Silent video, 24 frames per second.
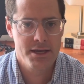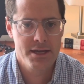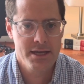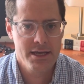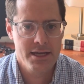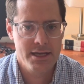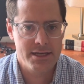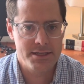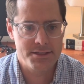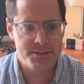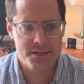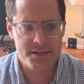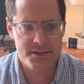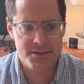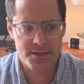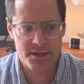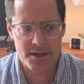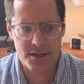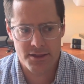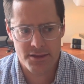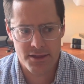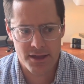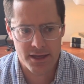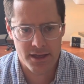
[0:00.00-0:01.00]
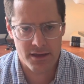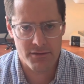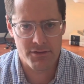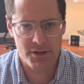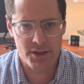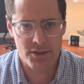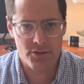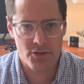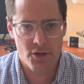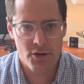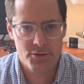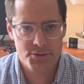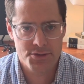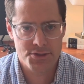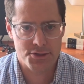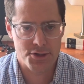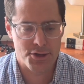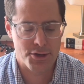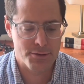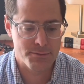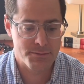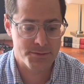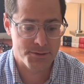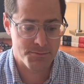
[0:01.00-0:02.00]
it's easy to think of it in those
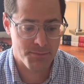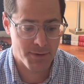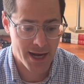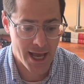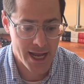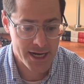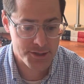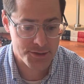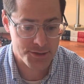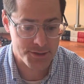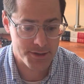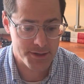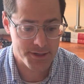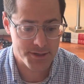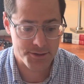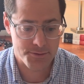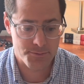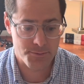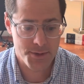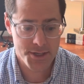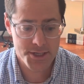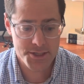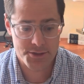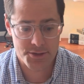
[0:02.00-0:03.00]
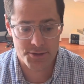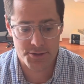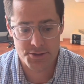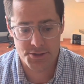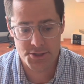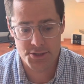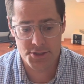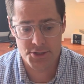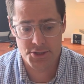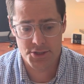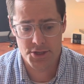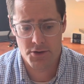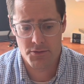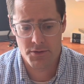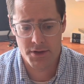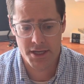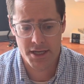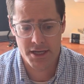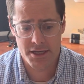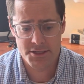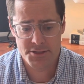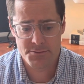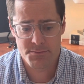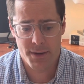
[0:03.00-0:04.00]
terms, but actually this research is showing
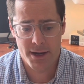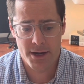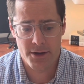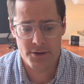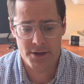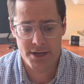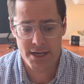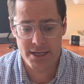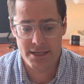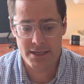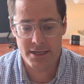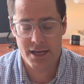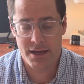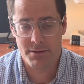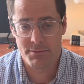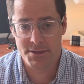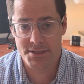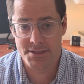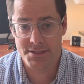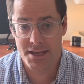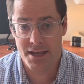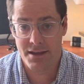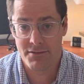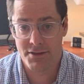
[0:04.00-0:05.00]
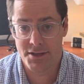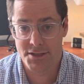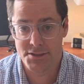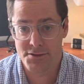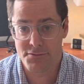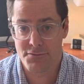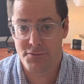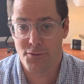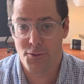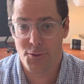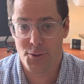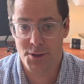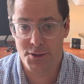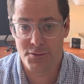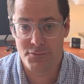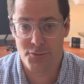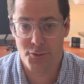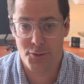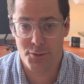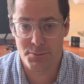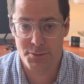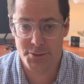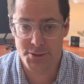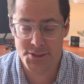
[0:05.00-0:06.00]
us parent income and savings at
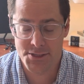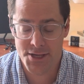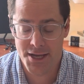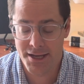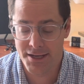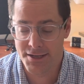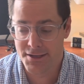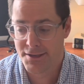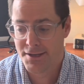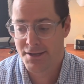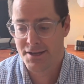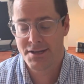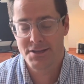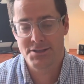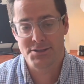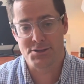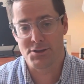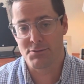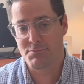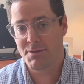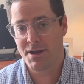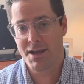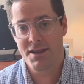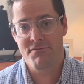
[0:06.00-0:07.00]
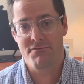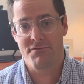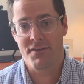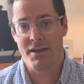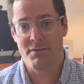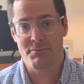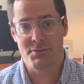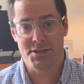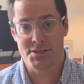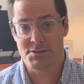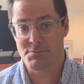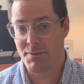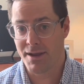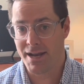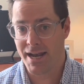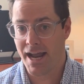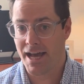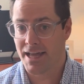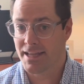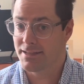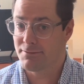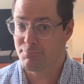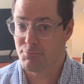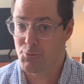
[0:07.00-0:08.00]
44%. So many families may
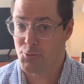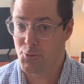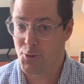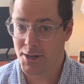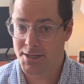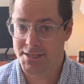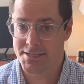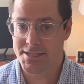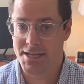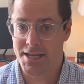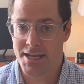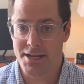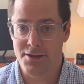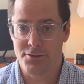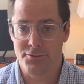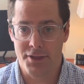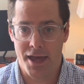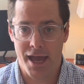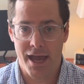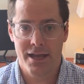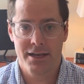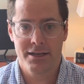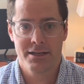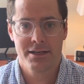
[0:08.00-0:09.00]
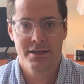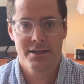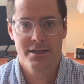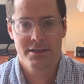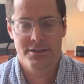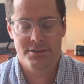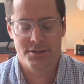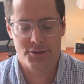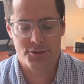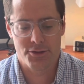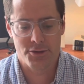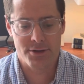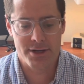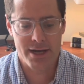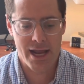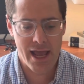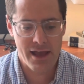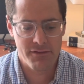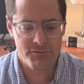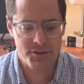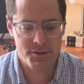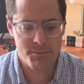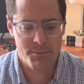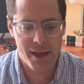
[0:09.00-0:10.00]
not want to hear that they're going to
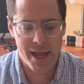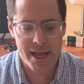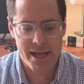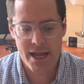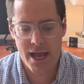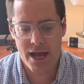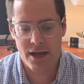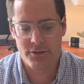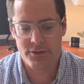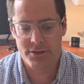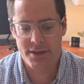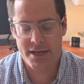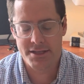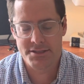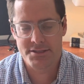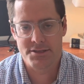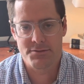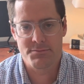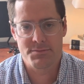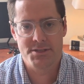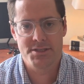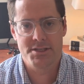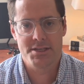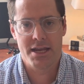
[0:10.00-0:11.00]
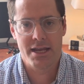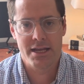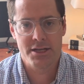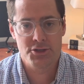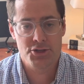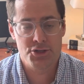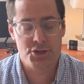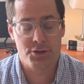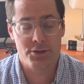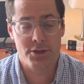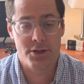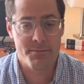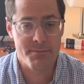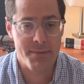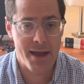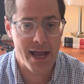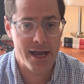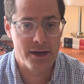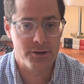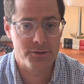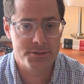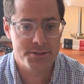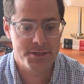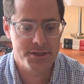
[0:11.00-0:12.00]
have to pay out that substantial
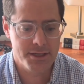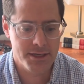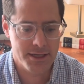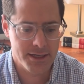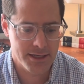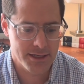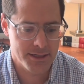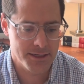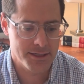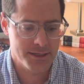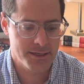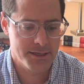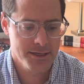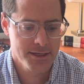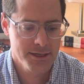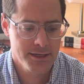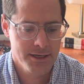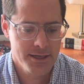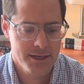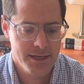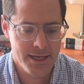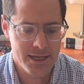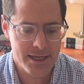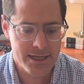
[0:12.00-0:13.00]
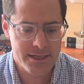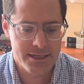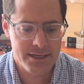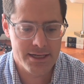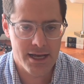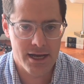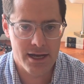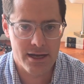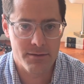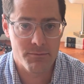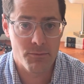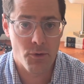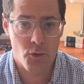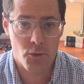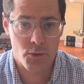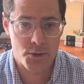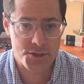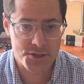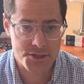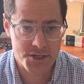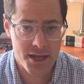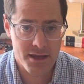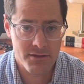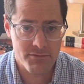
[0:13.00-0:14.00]
amount in income or
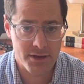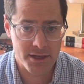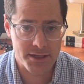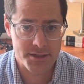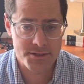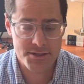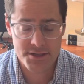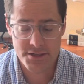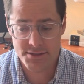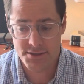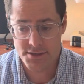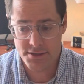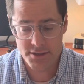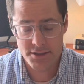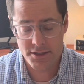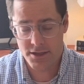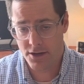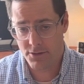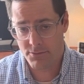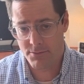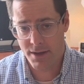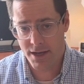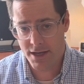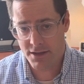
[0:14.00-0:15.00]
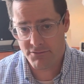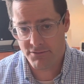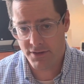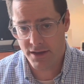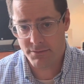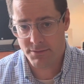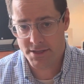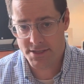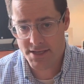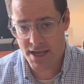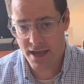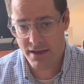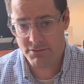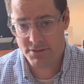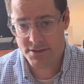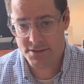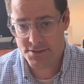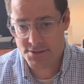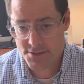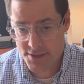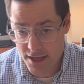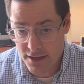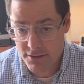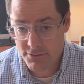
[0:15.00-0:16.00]
savings, because many families haven't
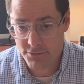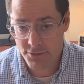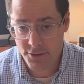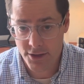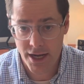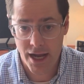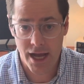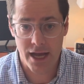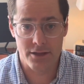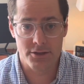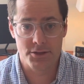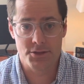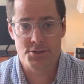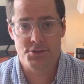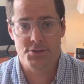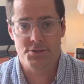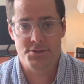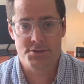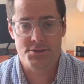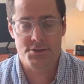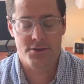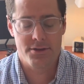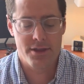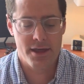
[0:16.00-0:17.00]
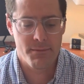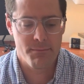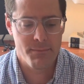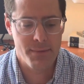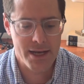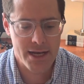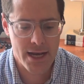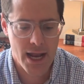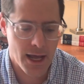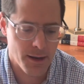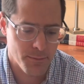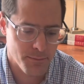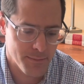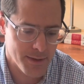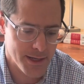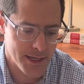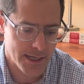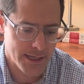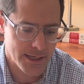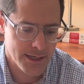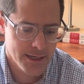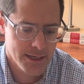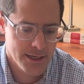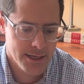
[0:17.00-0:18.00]
saved for college, and so that may not
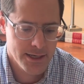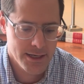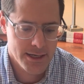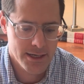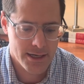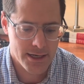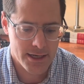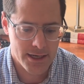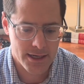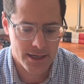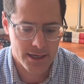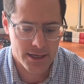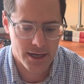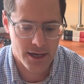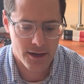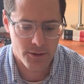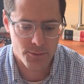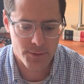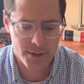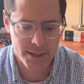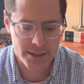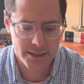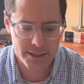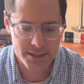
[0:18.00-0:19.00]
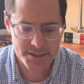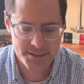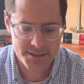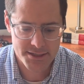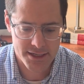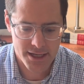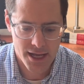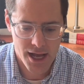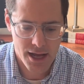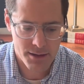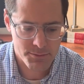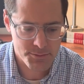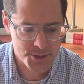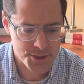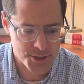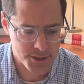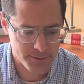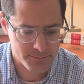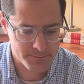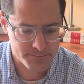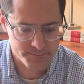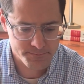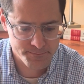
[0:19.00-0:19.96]
be a realistic option.